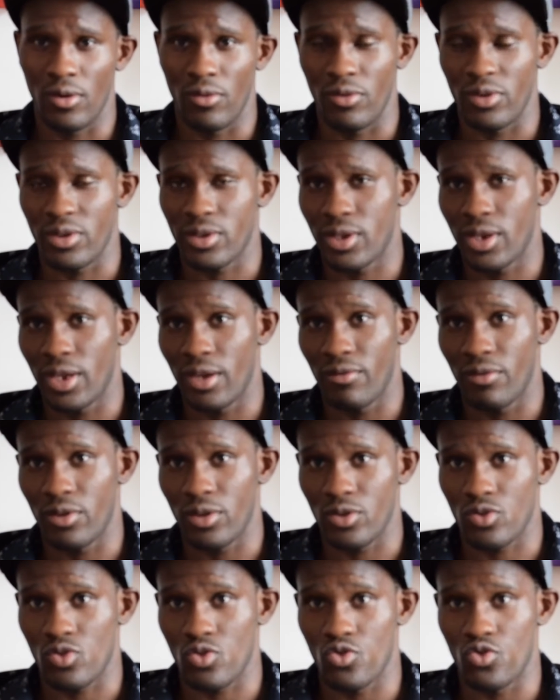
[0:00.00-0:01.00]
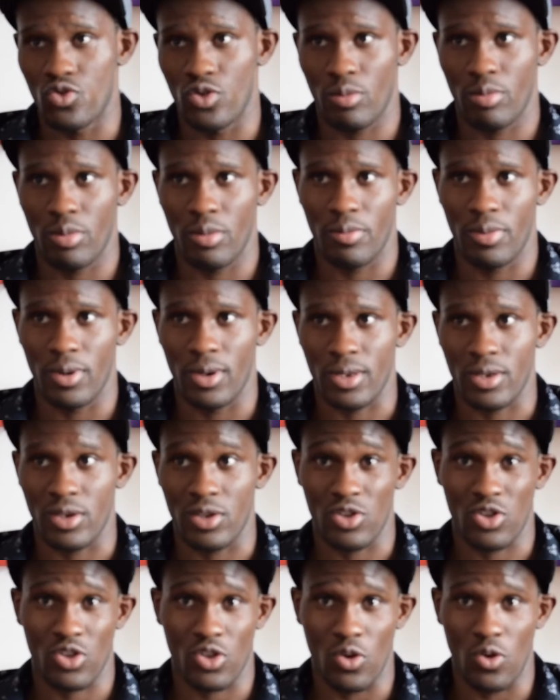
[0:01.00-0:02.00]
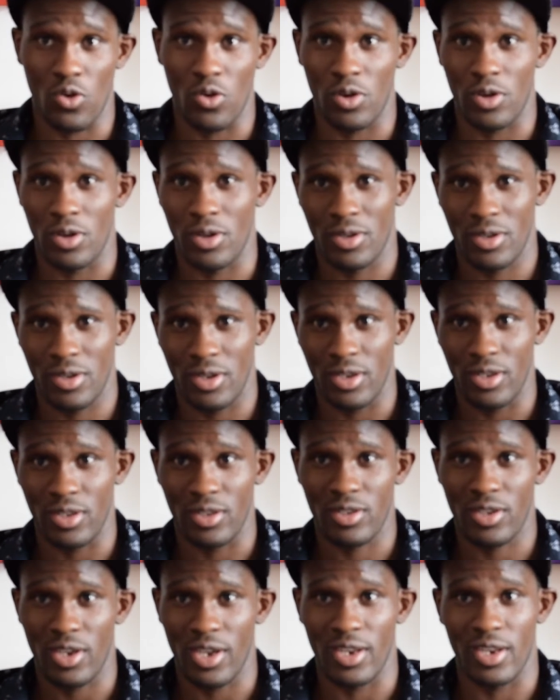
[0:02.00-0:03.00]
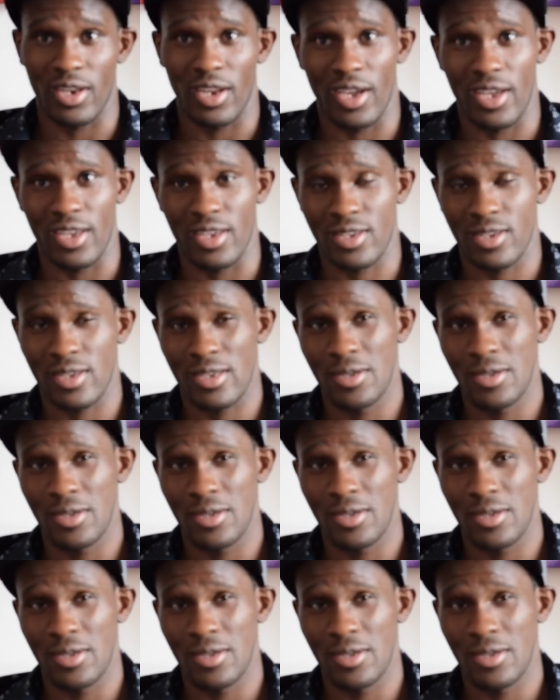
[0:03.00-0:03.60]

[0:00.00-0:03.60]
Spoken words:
Obviously, having to drop about a stone in 10 days.